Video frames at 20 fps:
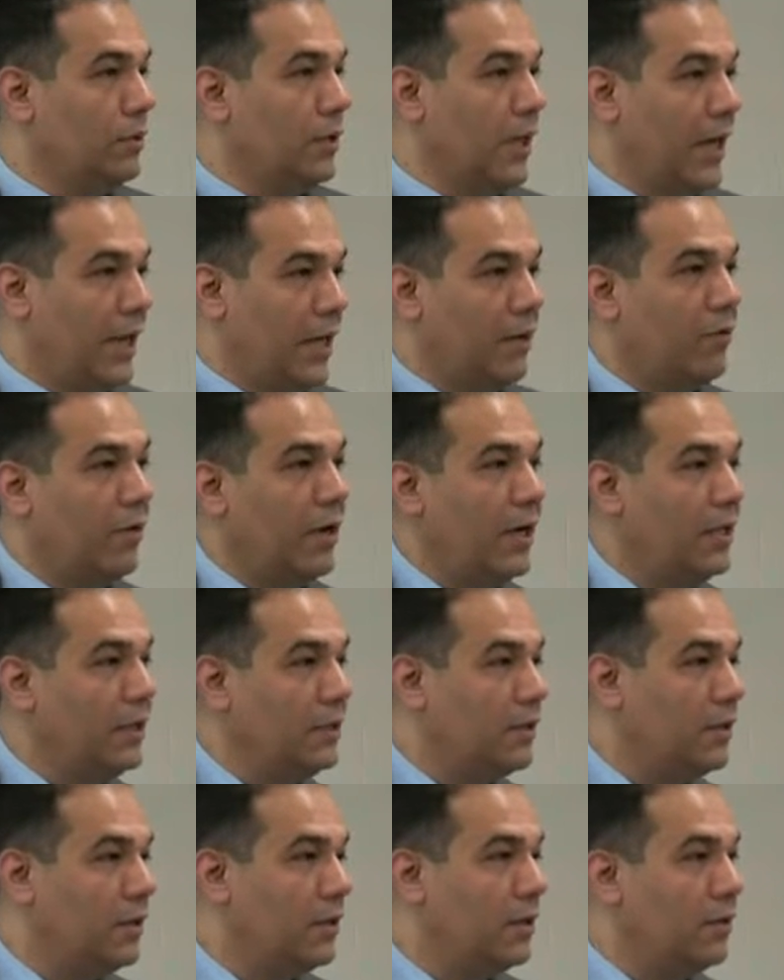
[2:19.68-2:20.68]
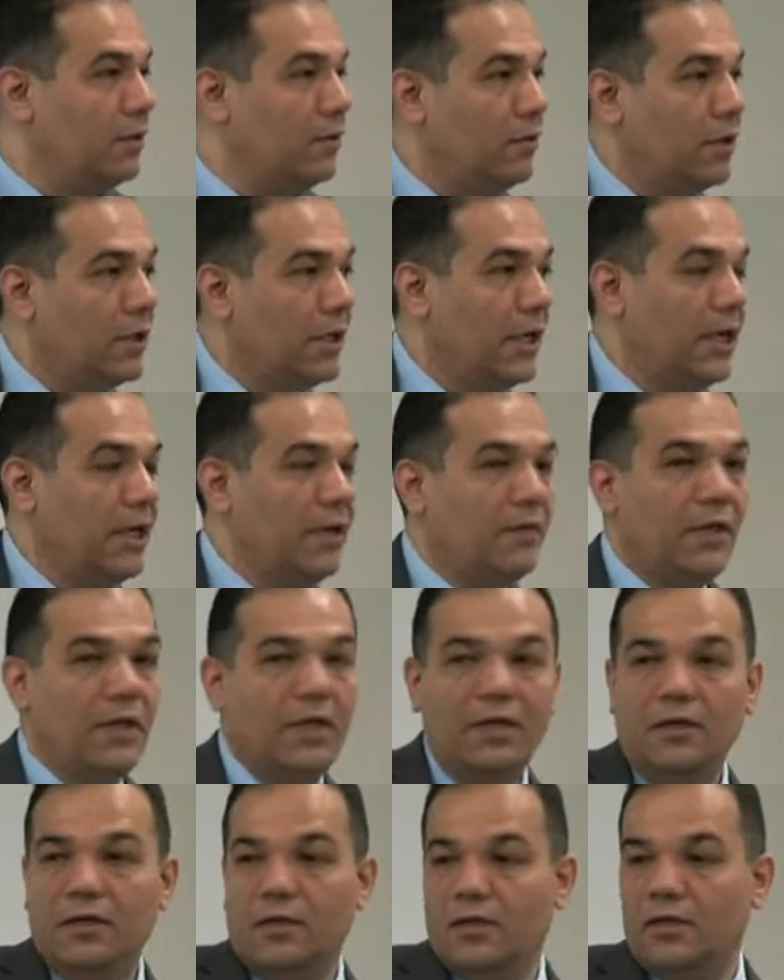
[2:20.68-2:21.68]
A, right? Okay.
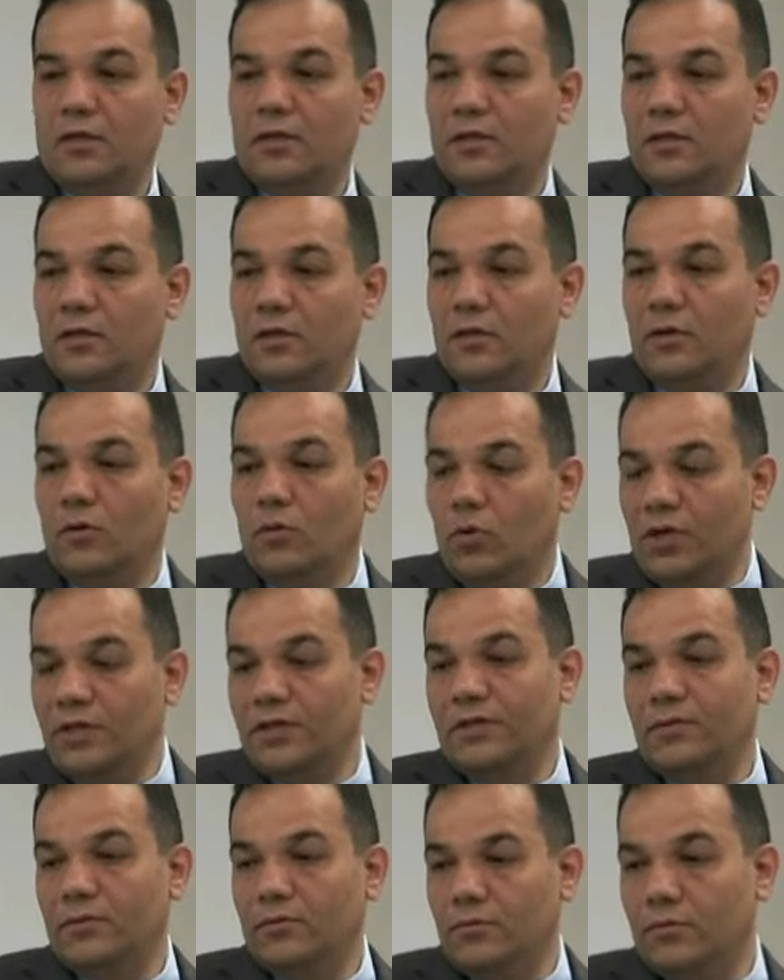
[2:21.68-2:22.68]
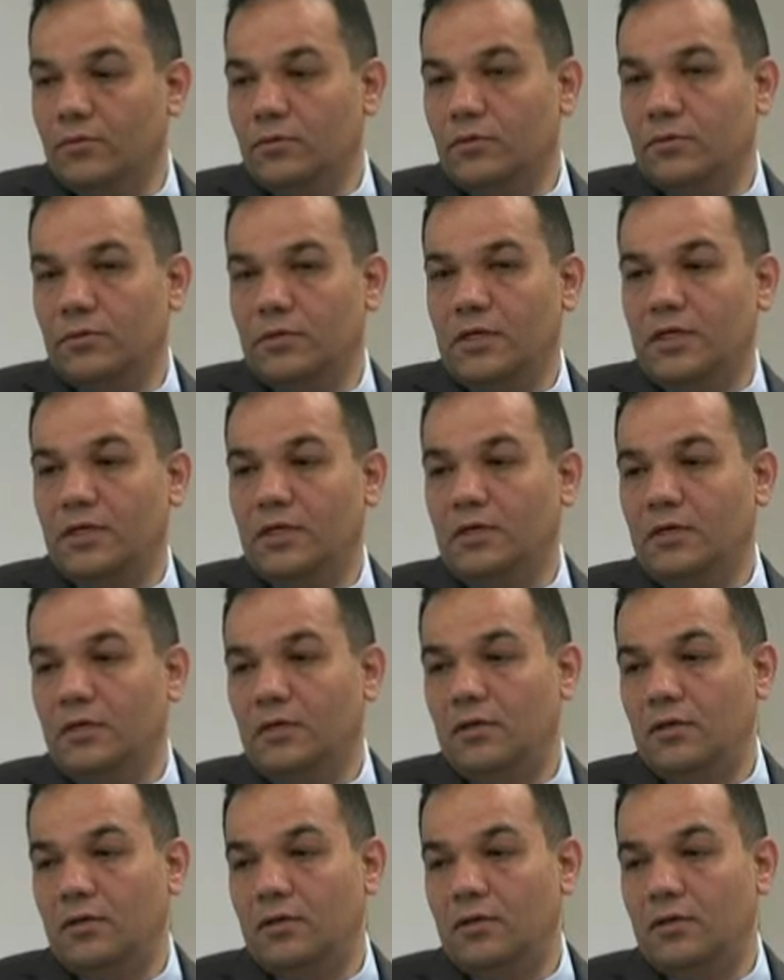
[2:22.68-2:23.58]
Then 1, then